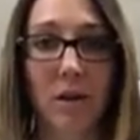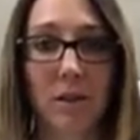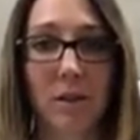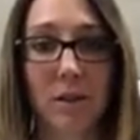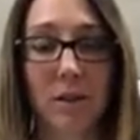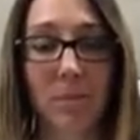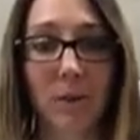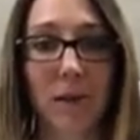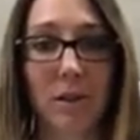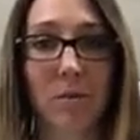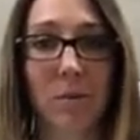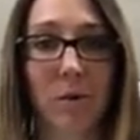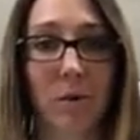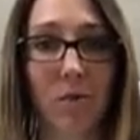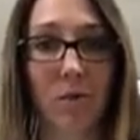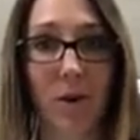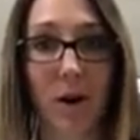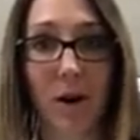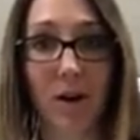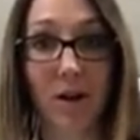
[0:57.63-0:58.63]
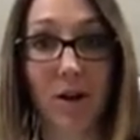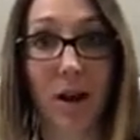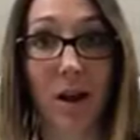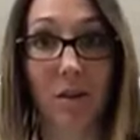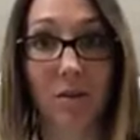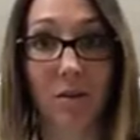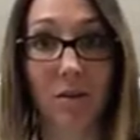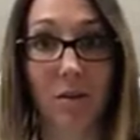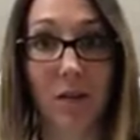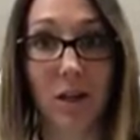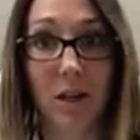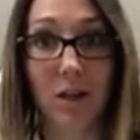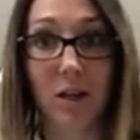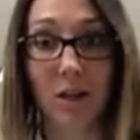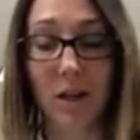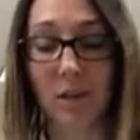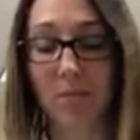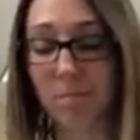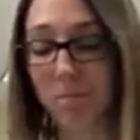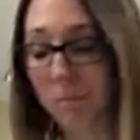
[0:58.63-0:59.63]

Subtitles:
displacement of water calculation.